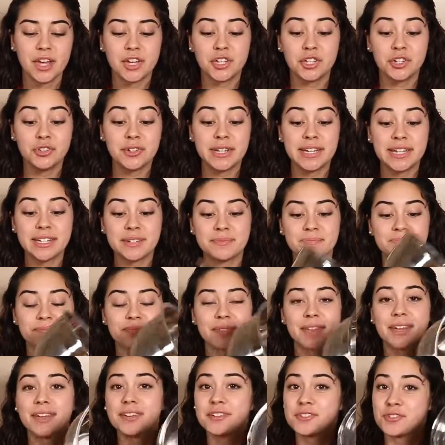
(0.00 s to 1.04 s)
you need
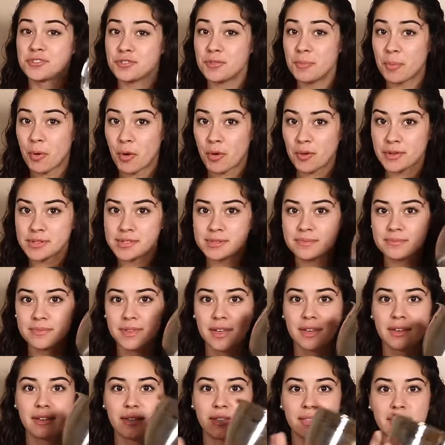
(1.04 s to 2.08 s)
2 bowls.
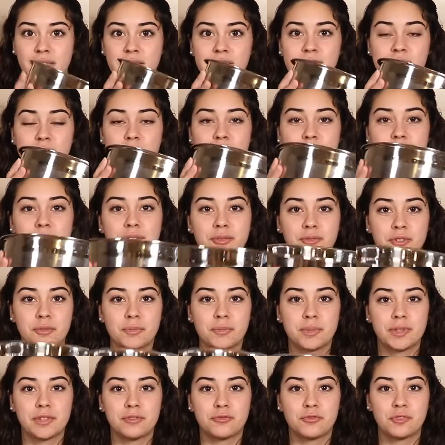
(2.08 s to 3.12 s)
This one will
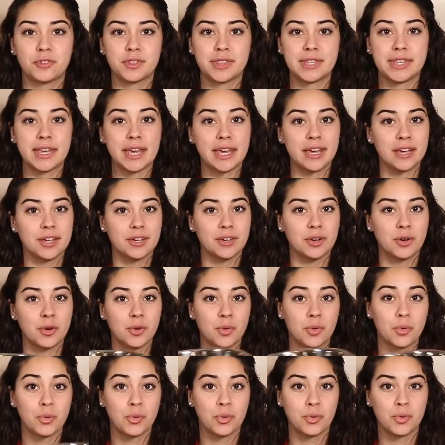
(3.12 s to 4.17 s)
be for the egg
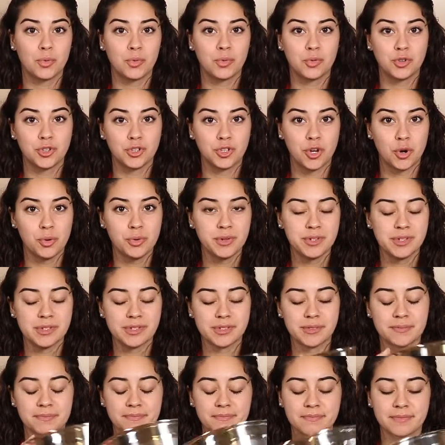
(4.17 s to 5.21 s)

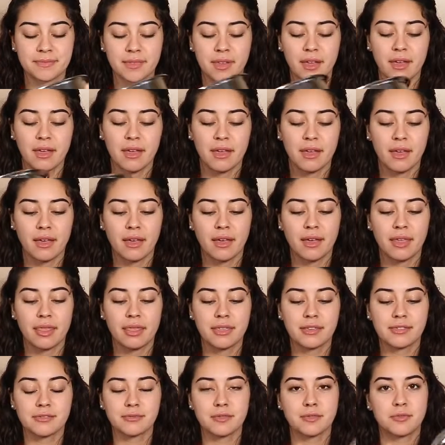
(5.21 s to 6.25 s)
yolks, and
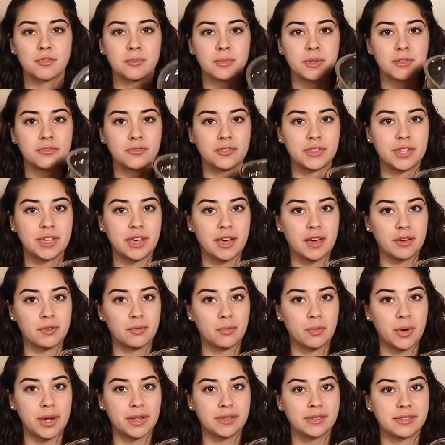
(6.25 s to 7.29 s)
this one will be for the egg
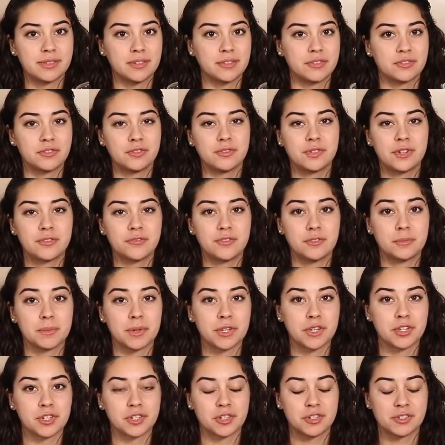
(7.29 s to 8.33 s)
whites. There's 2 different
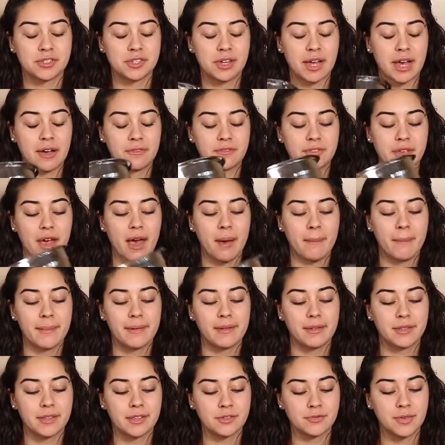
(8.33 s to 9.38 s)
mixtures that have to happen
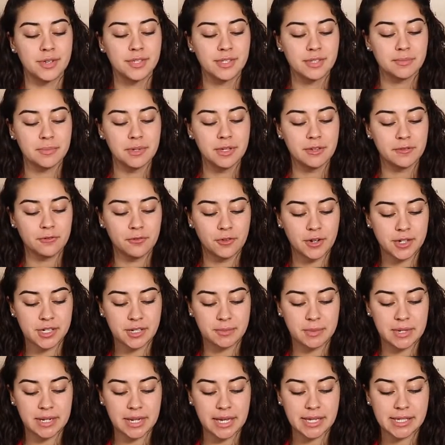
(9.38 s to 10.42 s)
in this recipe for it to
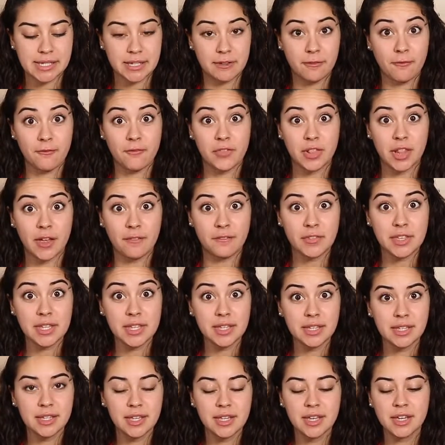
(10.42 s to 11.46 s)
be nice and
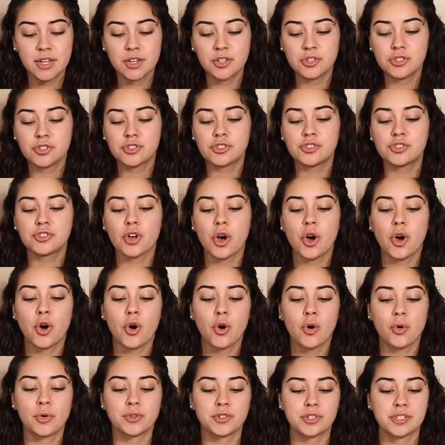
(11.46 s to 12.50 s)
fluffy.
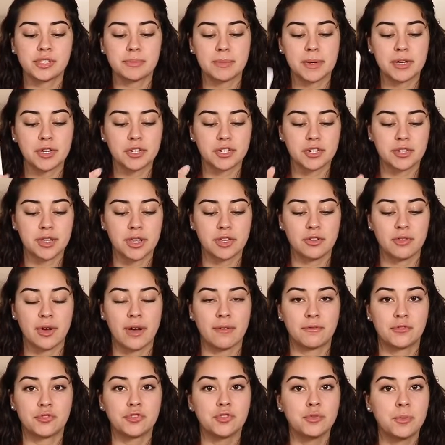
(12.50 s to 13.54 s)
So just make sure that you
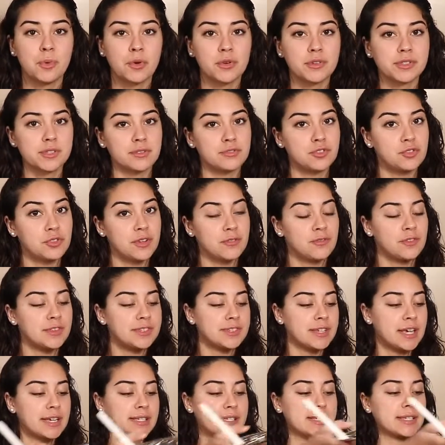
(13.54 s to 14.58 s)
have 2 bowls of 2 different
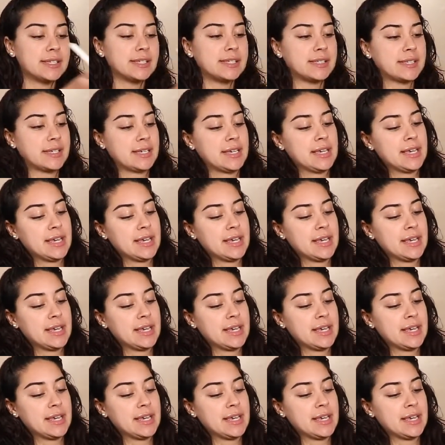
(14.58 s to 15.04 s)
sizes.